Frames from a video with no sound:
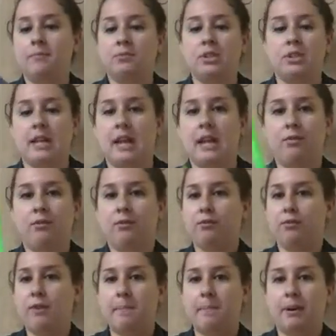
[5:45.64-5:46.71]
just kind of
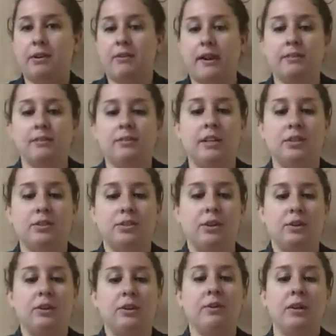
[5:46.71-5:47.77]
wrap it around. I'll show
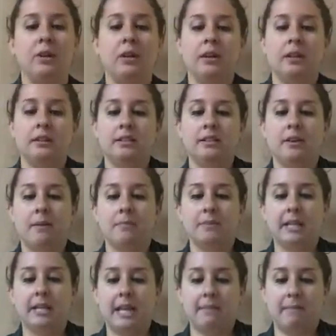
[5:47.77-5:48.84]
you. So I'm
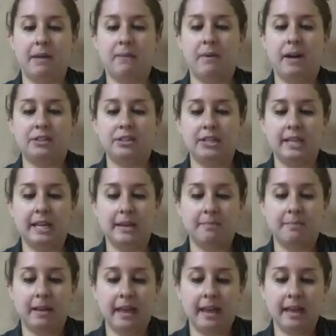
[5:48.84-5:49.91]
taking my washi tape
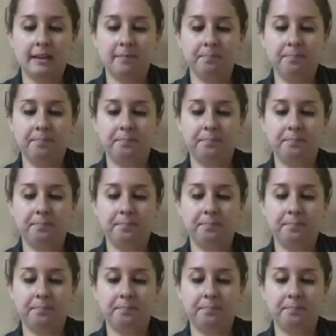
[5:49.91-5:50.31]
again.